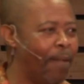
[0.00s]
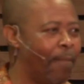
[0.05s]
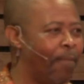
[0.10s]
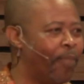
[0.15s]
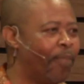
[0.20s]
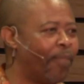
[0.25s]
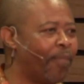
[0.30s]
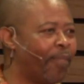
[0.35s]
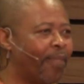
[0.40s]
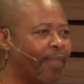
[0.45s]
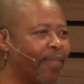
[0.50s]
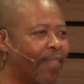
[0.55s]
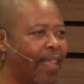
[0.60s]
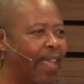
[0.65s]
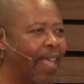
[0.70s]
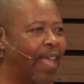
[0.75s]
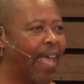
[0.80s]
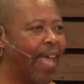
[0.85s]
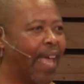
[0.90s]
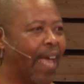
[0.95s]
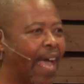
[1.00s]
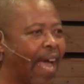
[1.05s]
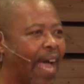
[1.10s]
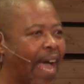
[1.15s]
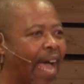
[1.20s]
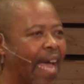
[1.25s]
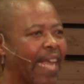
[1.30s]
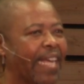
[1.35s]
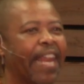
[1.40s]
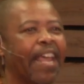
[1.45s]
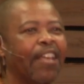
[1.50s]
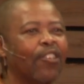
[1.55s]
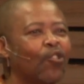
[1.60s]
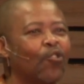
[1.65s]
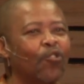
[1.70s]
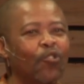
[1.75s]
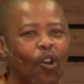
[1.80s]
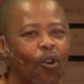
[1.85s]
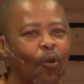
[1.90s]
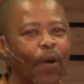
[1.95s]

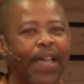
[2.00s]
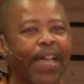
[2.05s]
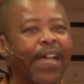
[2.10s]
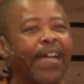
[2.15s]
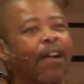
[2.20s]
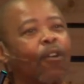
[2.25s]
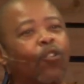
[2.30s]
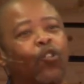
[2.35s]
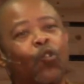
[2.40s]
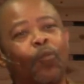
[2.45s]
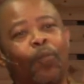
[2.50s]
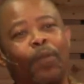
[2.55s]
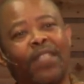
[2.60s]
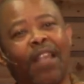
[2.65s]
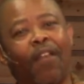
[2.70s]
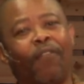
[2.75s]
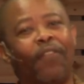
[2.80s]
There's no way in Kausupisa